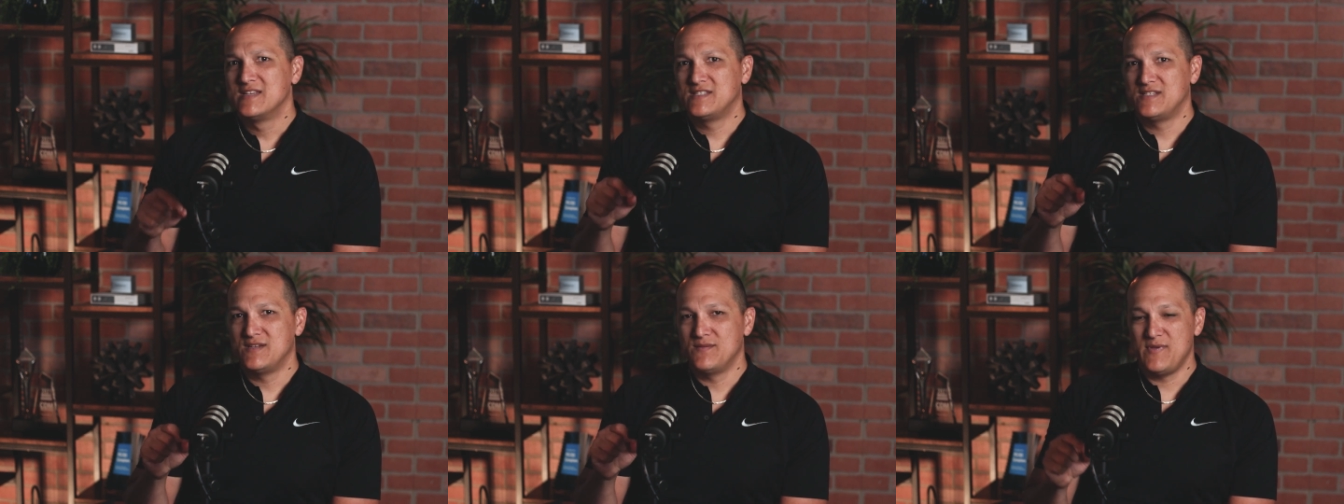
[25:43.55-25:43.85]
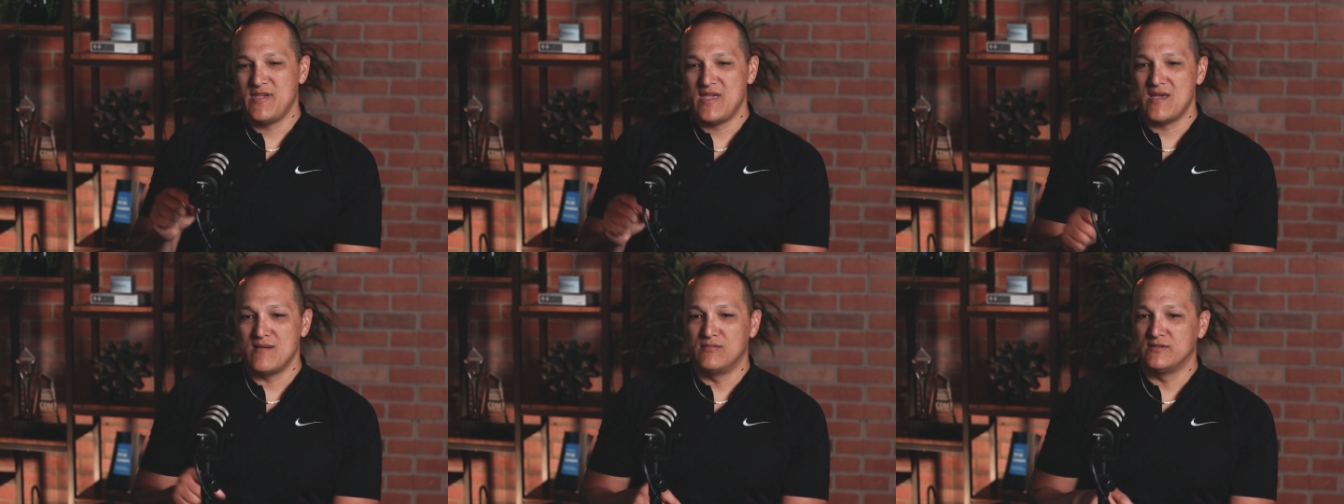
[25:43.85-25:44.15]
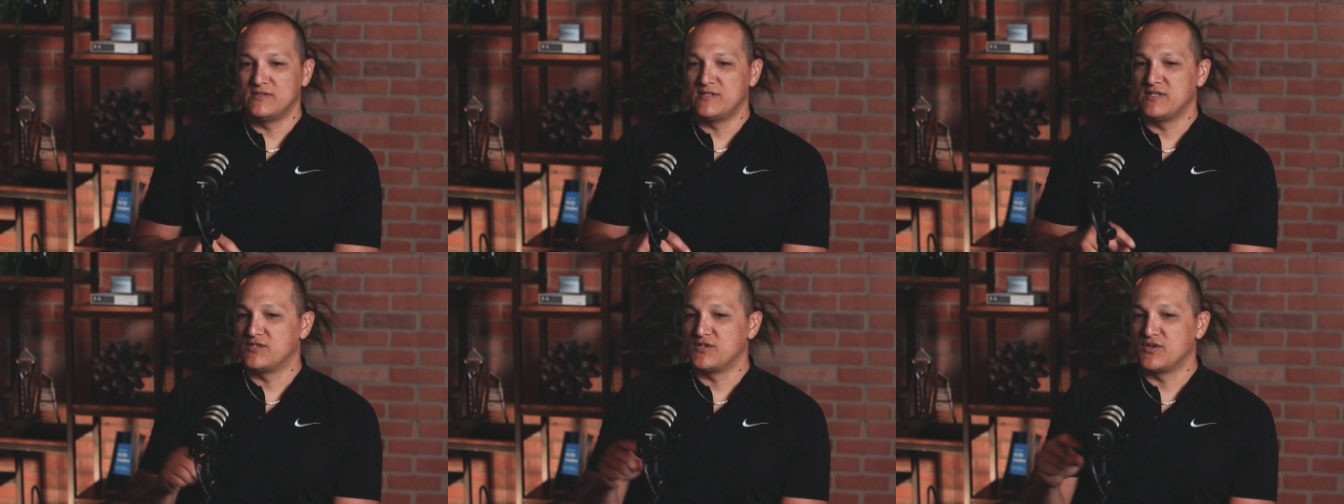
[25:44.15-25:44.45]
to be
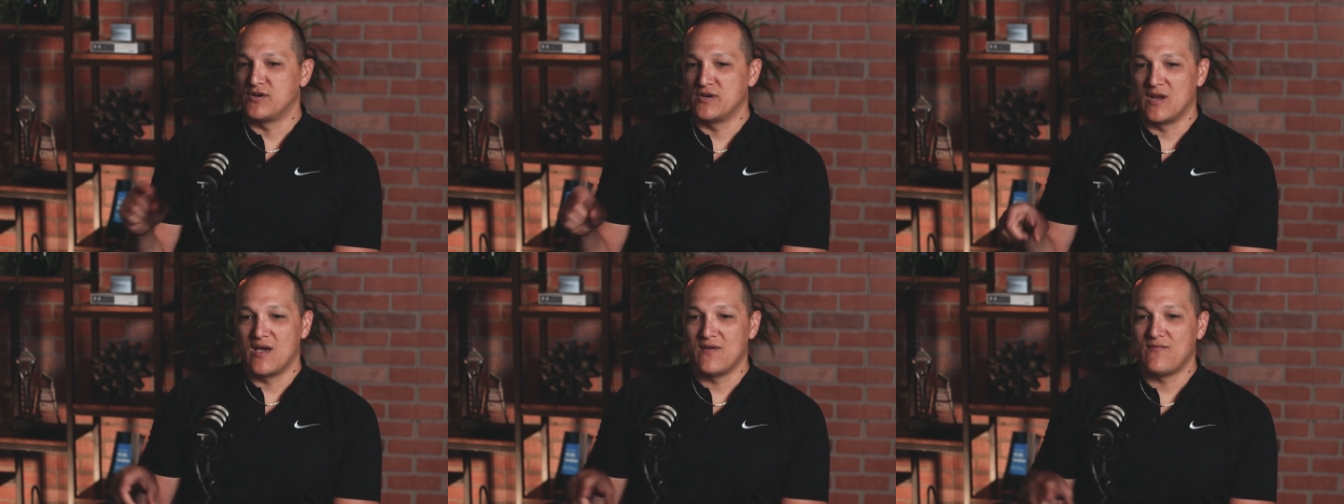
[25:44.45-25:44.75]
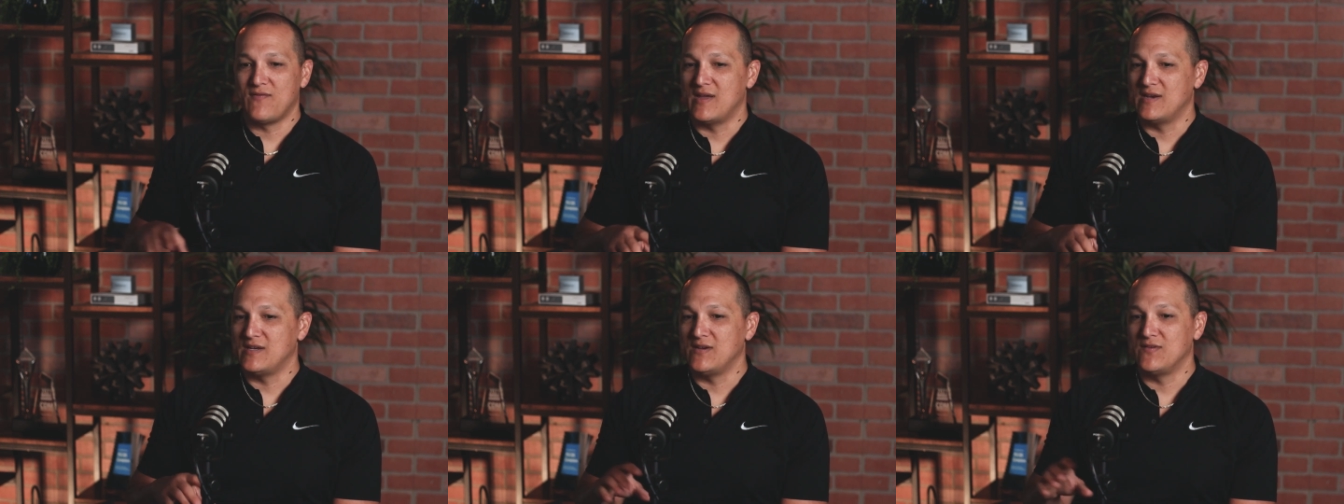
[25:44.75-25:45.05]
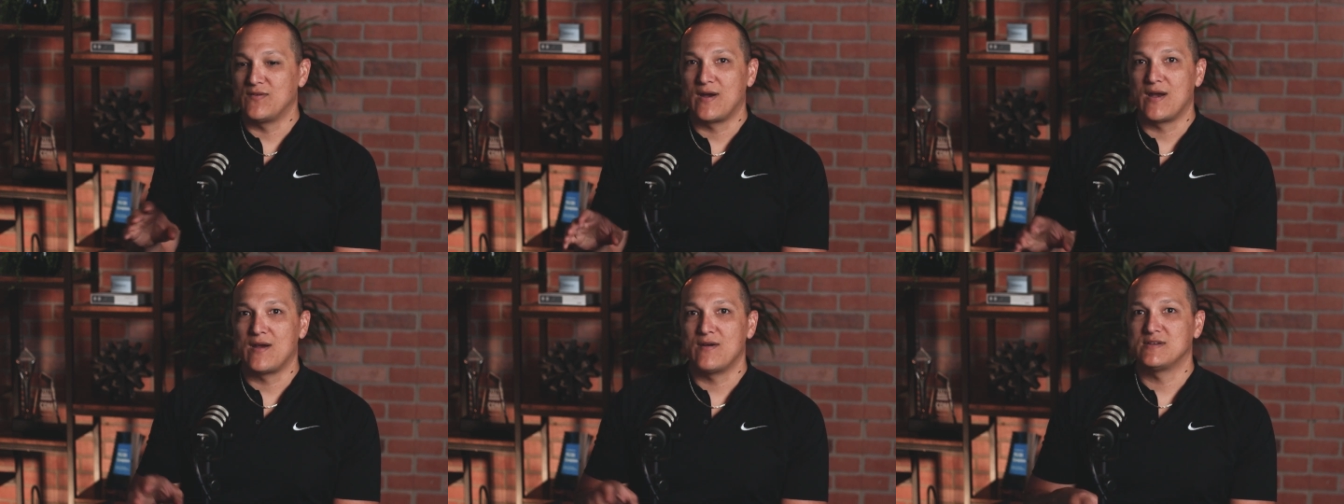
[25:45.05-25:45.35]
able to turn off
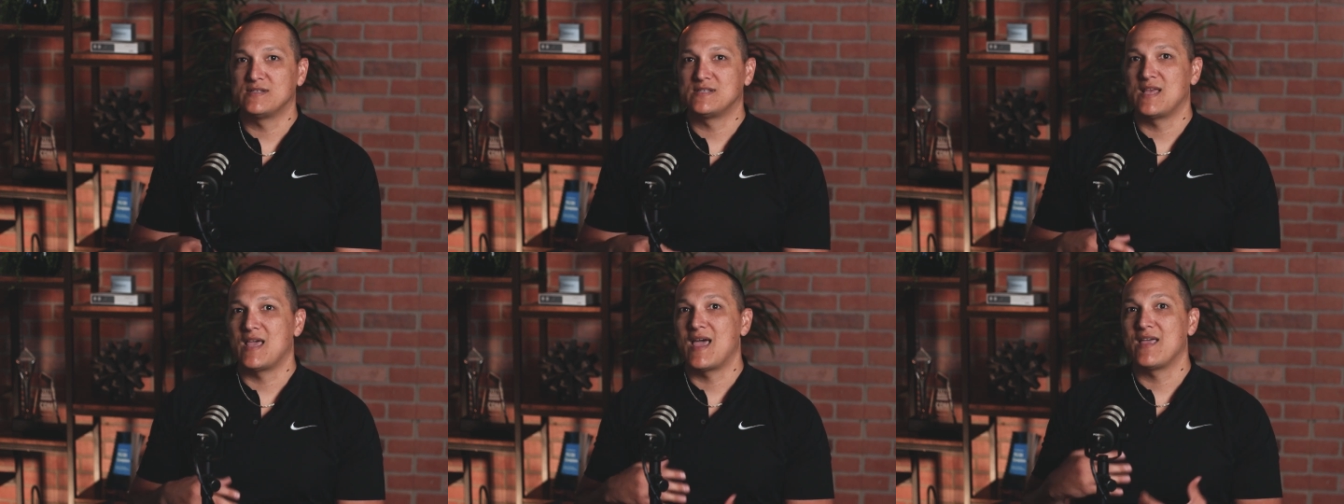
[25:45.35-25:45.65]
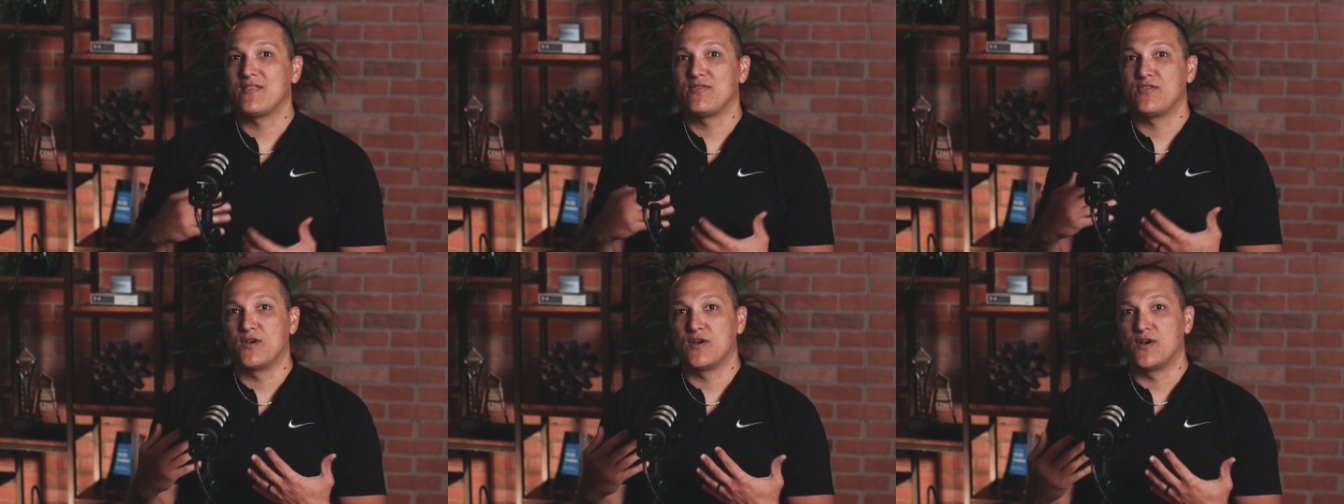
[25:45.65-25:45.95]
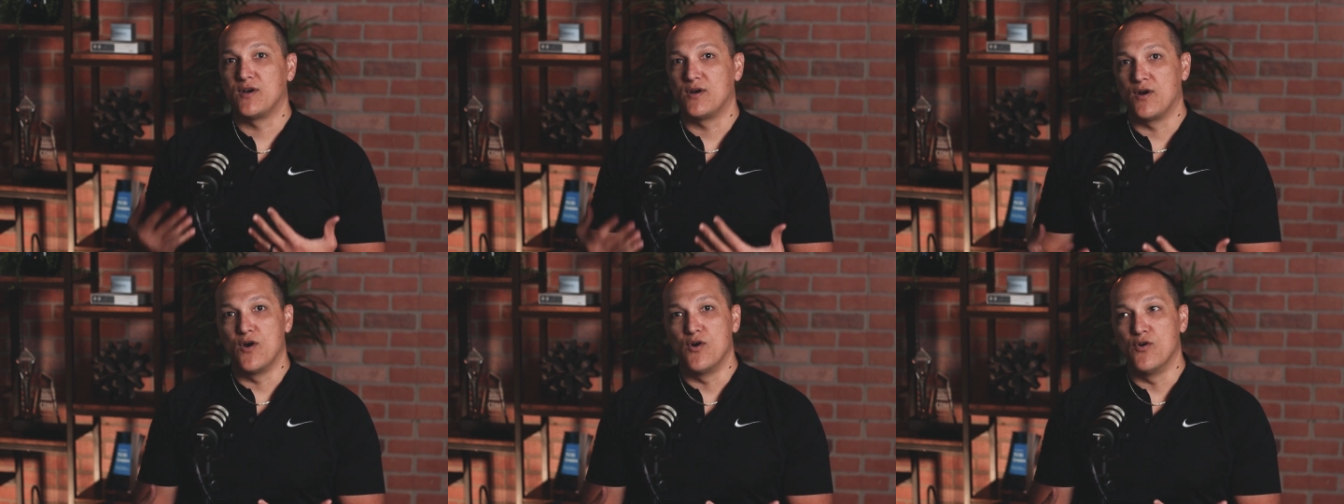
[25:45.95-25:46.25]
antivirus at
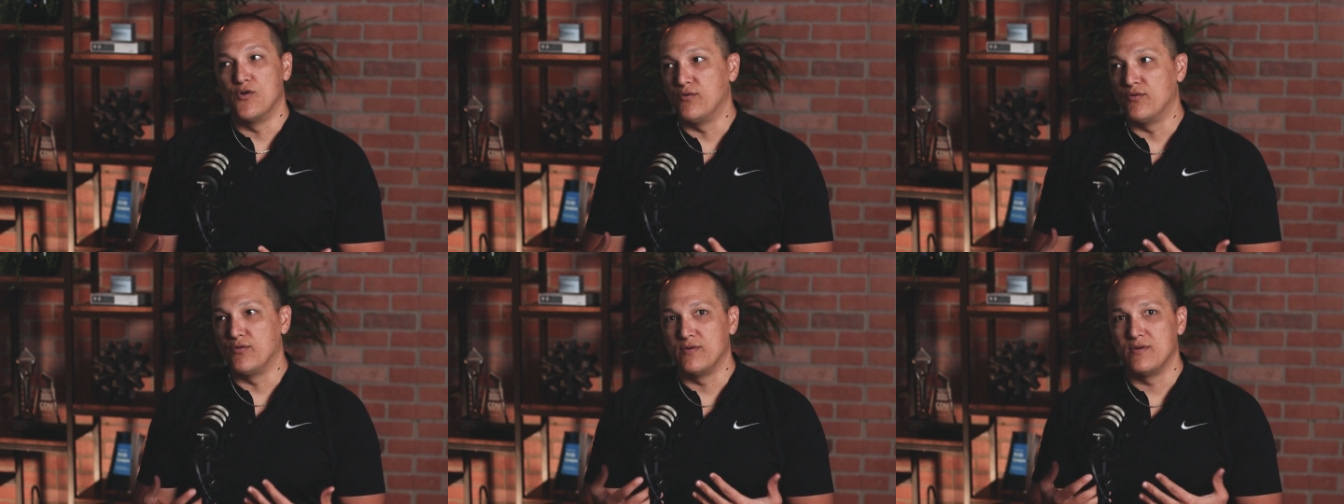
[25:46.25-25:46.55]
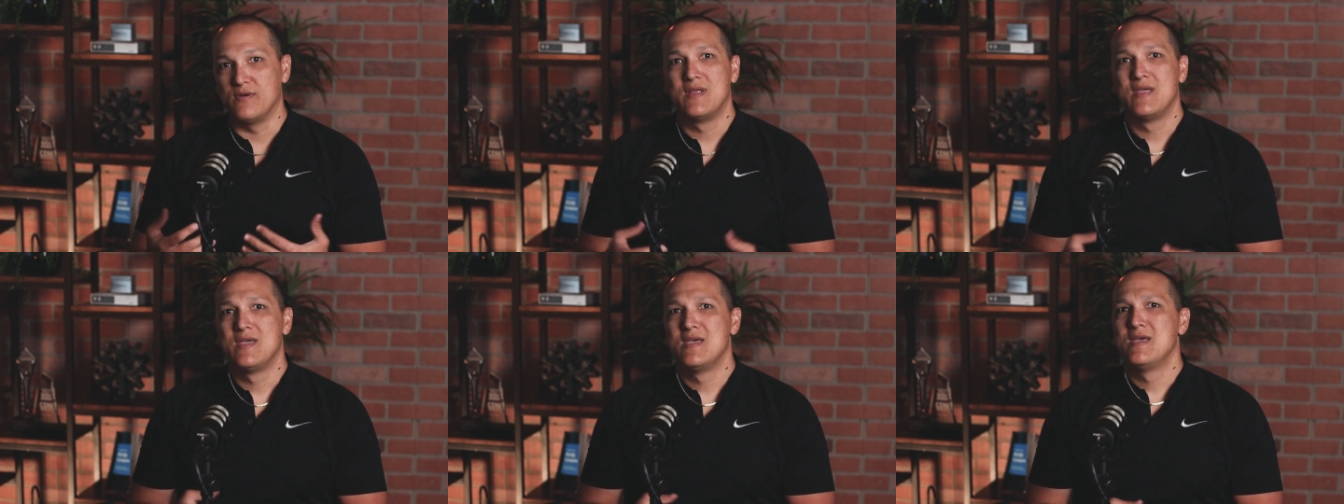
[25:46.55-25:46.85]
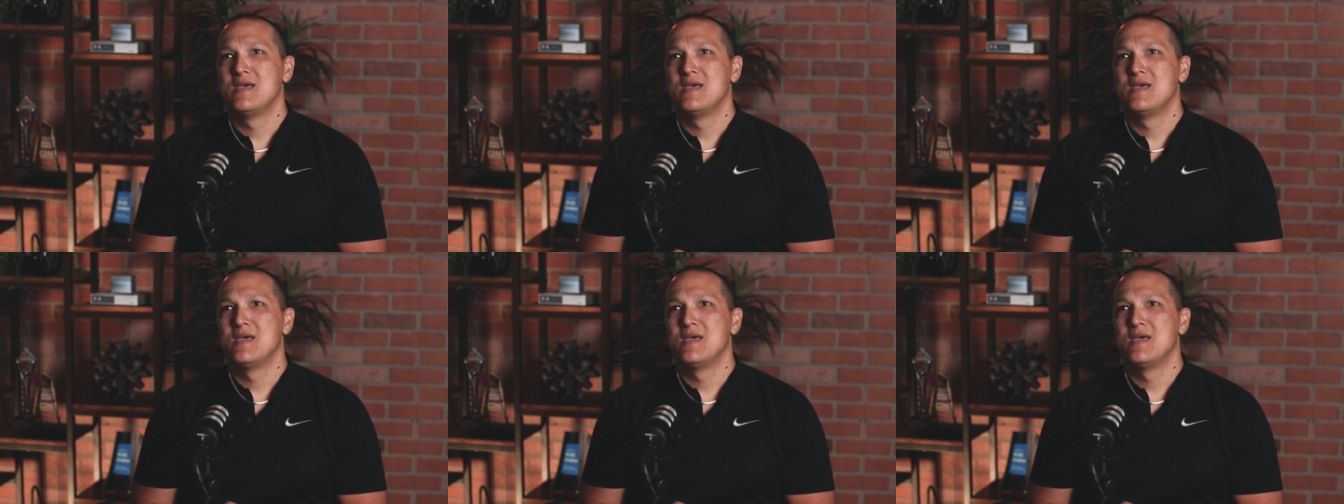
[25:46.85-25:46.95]
their own